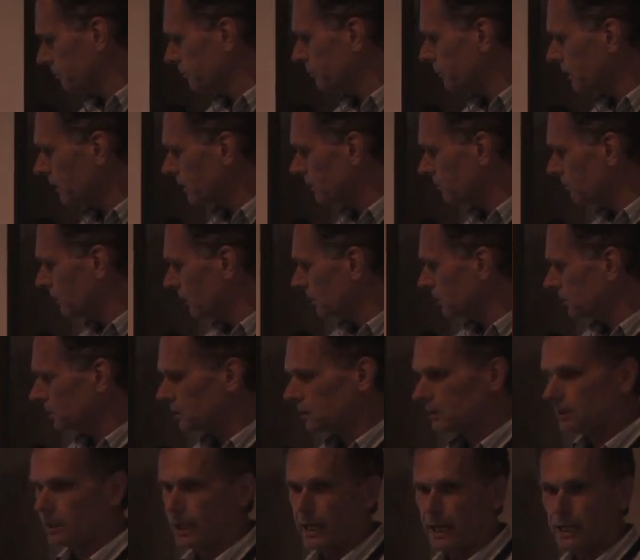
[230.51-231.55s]
pretty
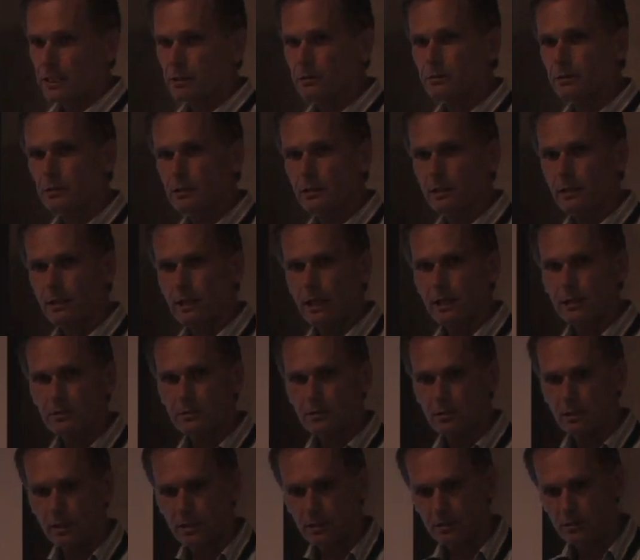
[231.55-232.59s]
much accurately as